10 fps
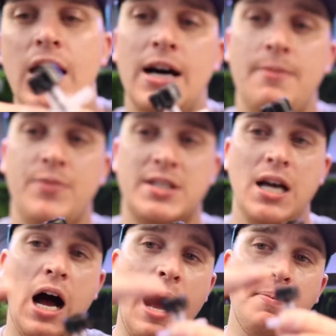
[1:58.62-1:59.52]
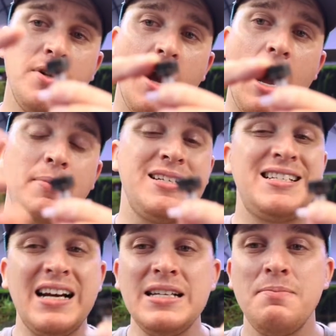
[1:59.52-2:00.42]
um, the top knob
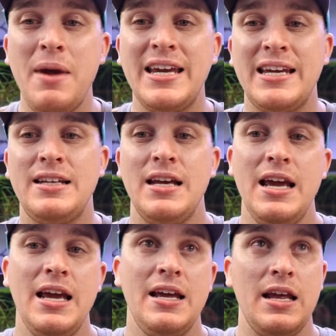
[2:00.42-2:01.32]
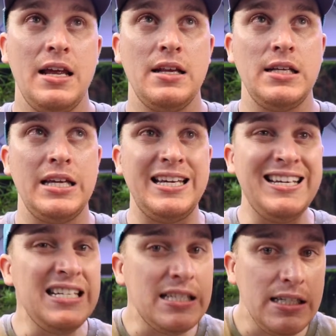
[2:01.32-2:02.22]
does make it
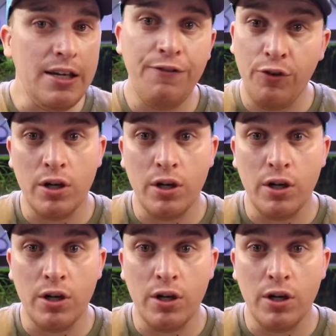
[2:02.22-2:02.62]
easy for